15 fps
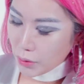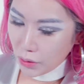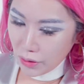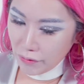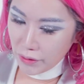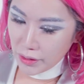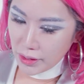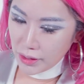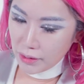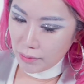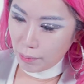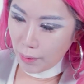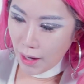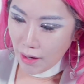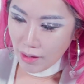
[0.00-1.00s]
going for this
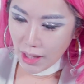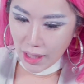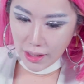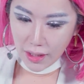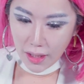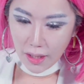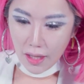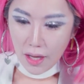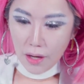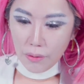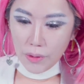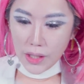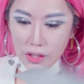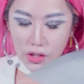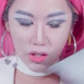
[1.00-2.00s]
brown color,
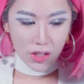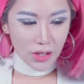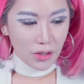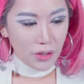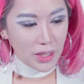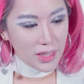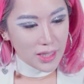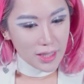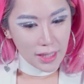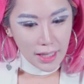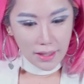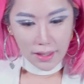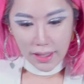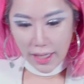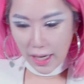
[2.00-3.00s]
which
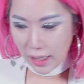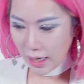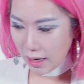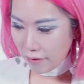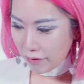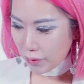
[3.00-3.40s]
coincidentally I have